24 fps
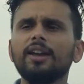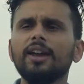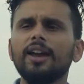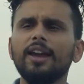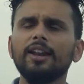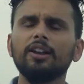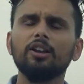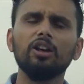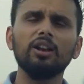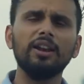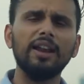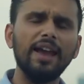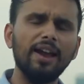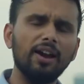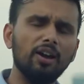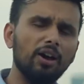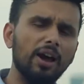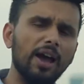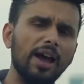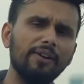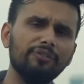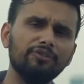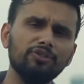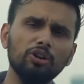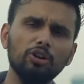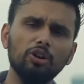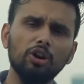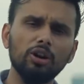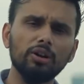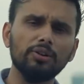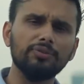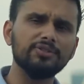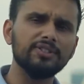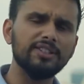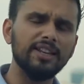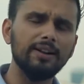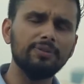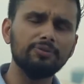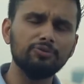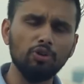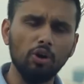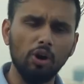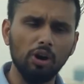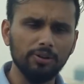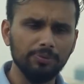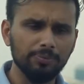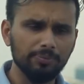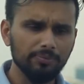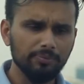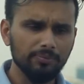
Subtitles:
and after a lot of self-talk,